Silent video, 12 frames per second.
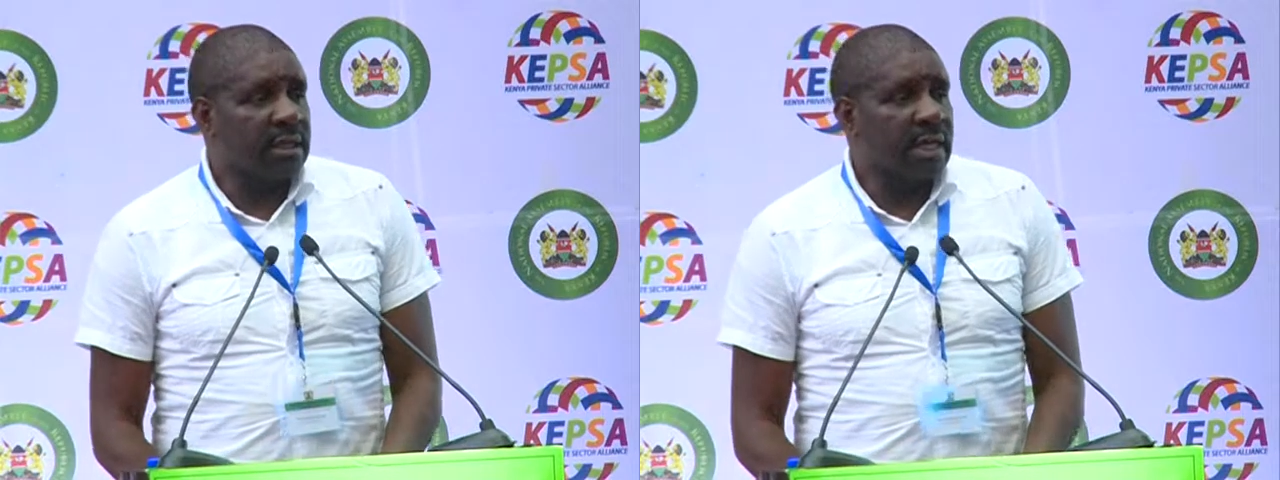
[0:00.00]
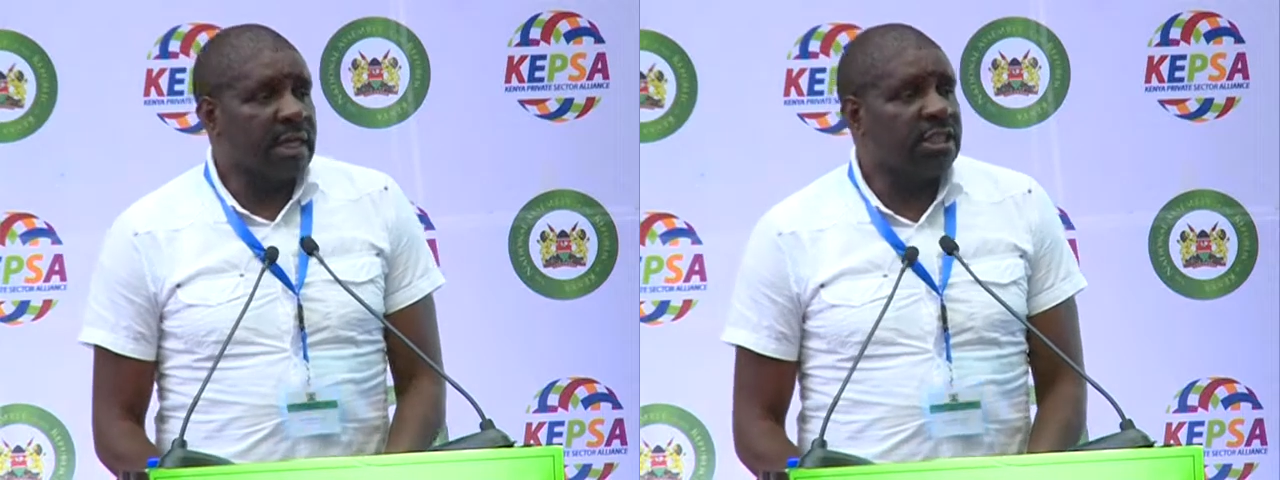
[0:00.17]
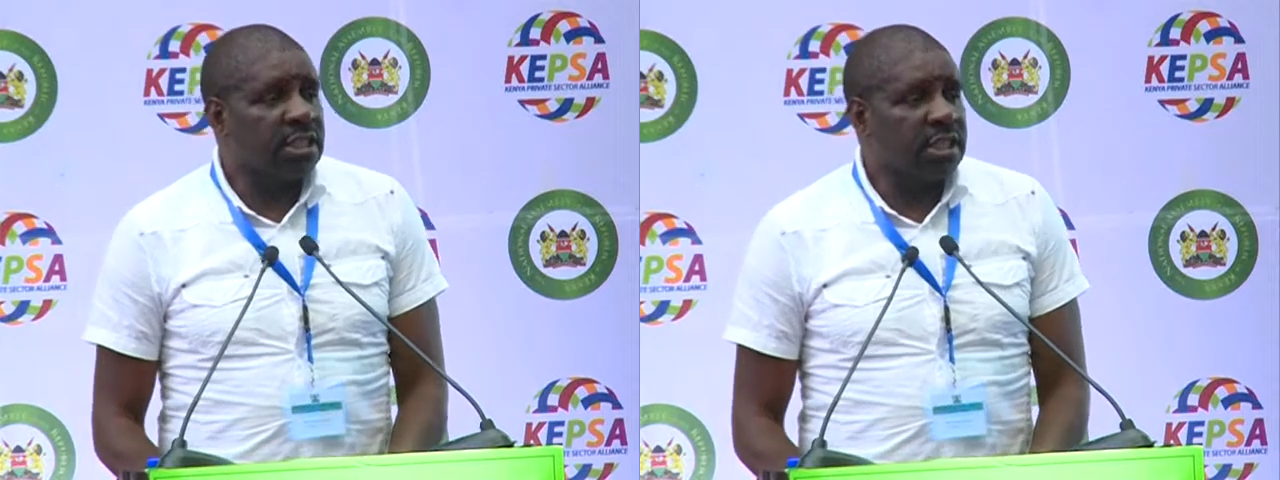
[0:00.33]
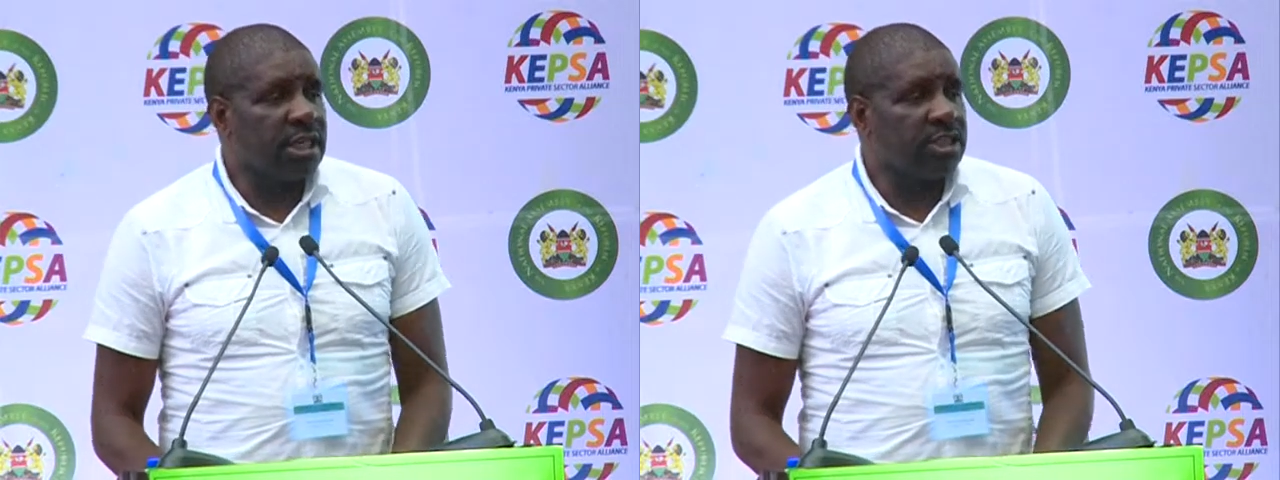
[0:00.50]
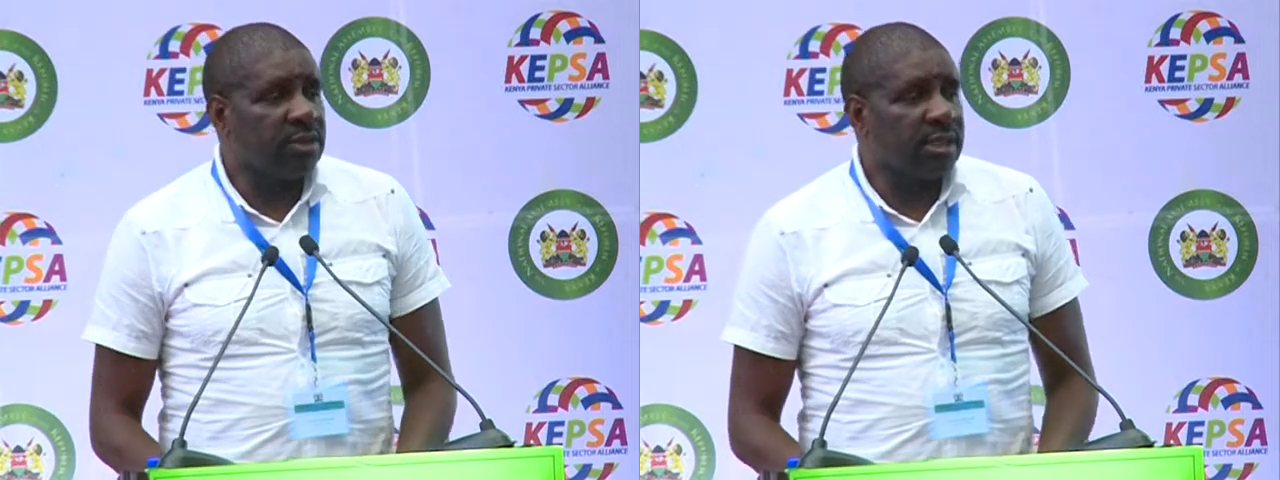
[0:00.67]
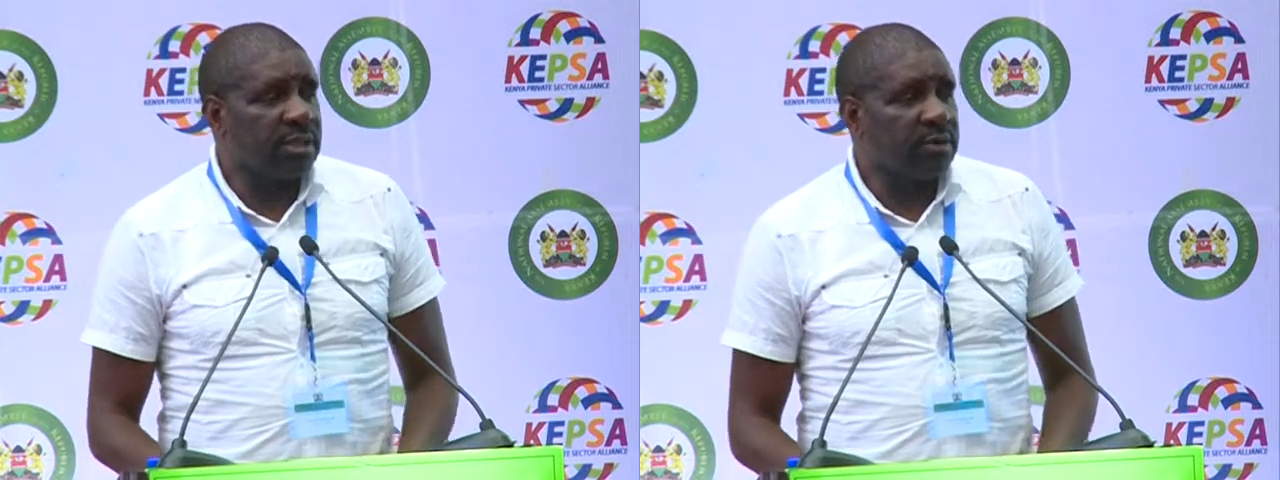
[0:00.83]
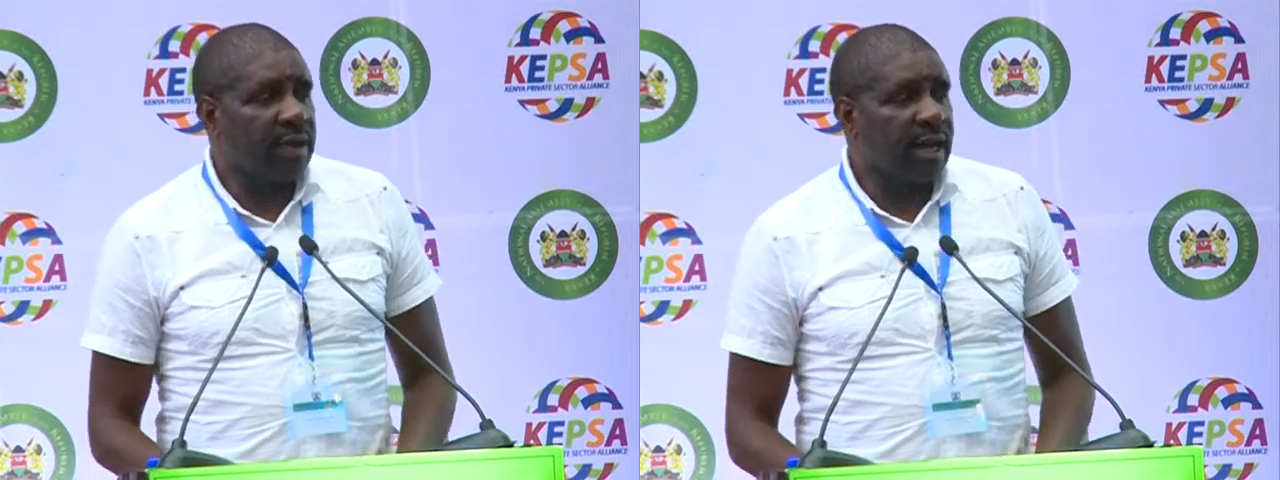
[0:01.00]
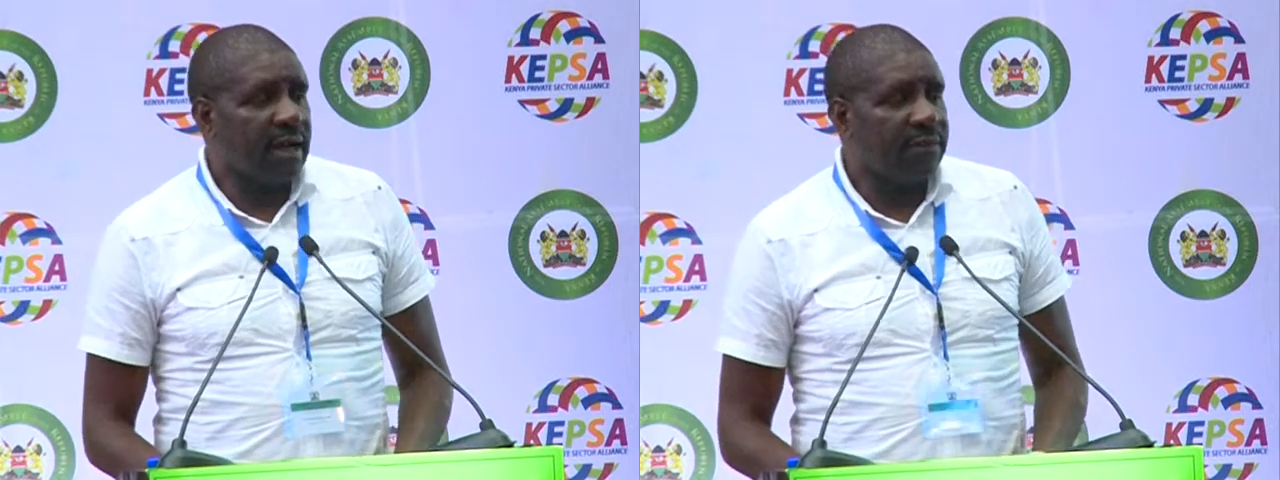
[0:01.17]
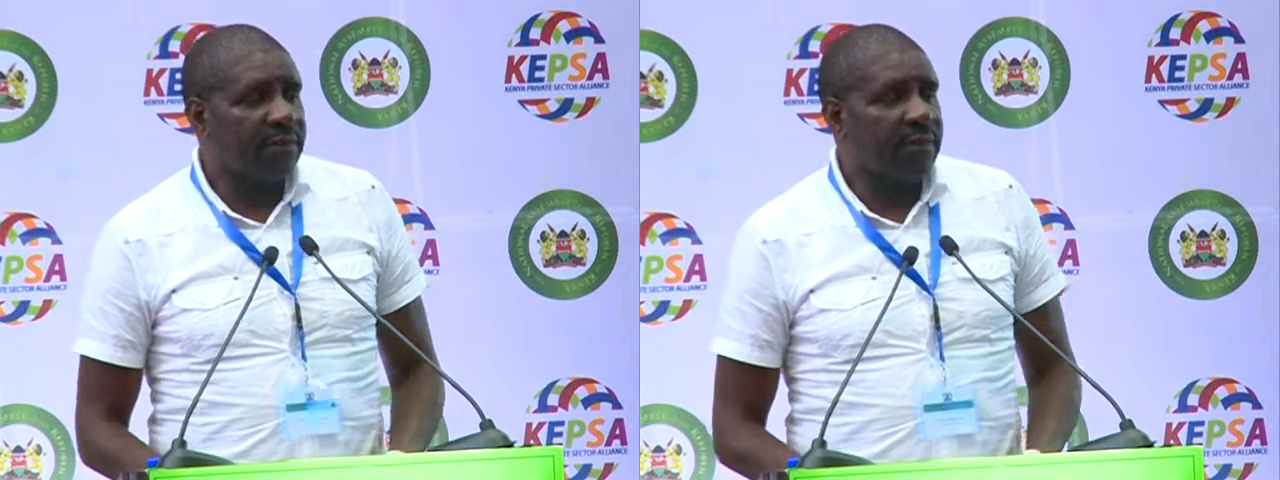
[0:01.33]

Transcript: the legislation that we have,